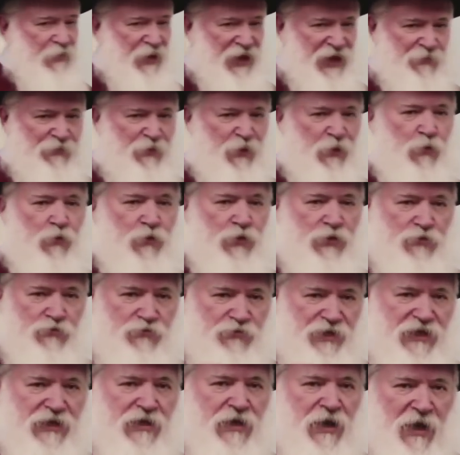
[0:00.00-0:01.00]
People would,
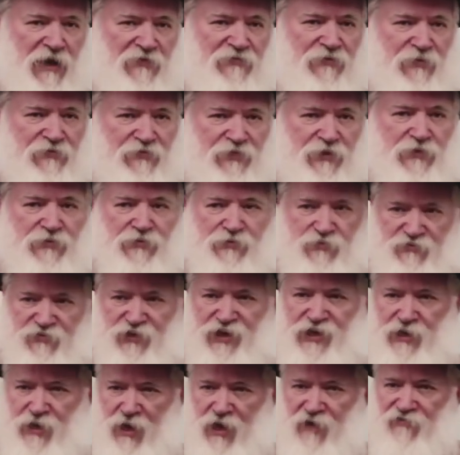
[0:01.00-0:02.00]
reco would
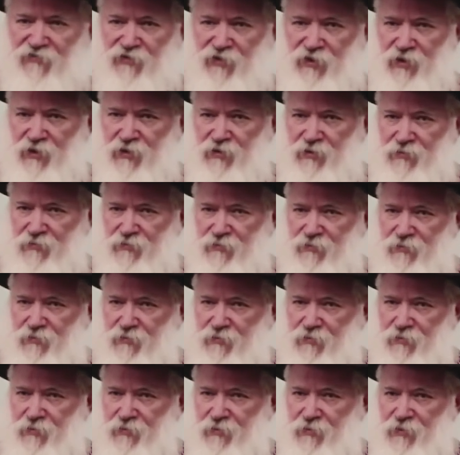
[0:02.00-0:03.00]
recover
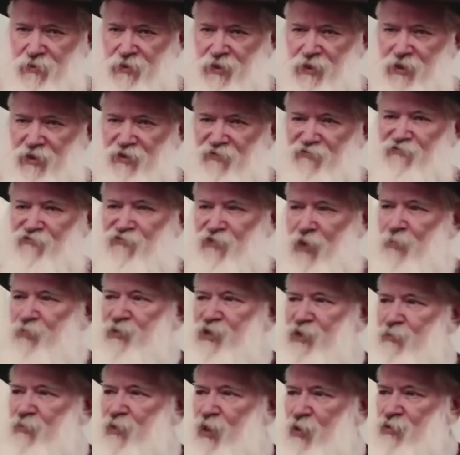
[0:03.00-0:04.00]

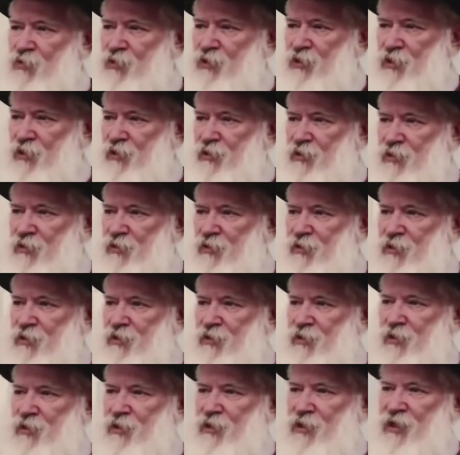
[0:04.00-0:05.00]
from pneumonia
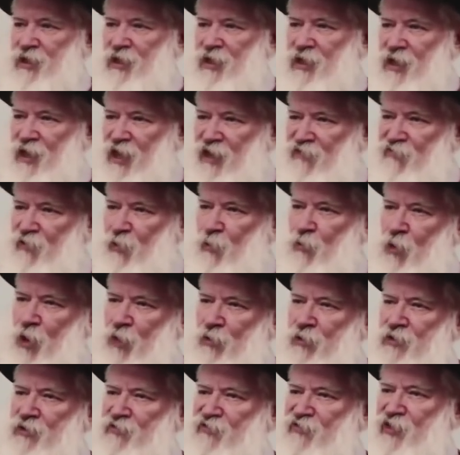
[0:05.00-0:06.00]
if it
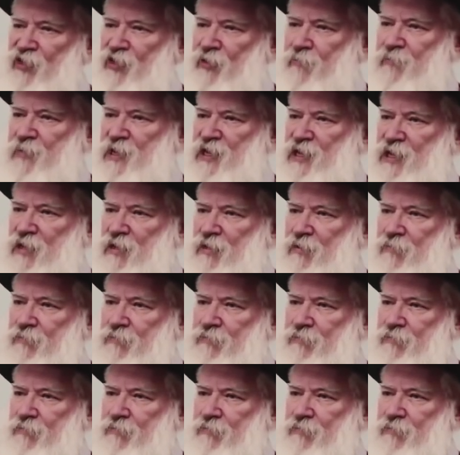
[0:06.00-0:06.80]
weren't for the me